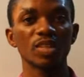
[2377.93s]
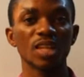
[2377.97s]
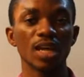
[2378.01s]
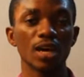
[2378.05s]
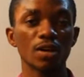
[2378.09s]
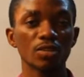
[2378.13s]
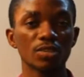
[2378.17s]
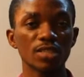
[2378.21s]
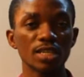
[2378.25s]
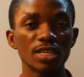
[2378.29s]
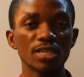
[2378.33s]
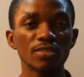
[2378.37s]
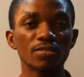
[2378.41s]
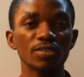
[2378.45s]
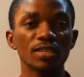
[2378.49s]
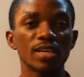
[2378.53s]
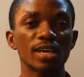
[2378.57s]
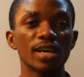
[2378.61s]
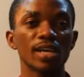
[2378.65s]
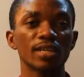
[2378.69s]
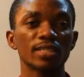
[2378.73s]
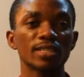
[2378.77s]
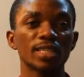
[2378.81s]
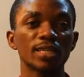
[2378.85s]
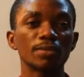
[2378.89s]
I'll take
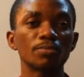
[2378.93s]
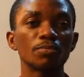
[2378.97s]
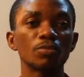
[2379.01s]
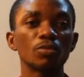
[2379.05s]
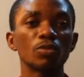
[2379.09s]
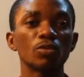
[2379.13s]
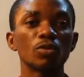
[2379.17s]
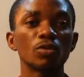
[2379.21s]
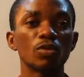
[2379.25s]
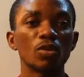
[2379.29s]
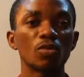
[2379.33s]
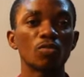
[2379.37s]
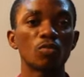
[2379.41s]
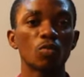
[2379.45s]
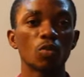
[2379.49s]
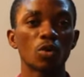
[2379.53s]
example of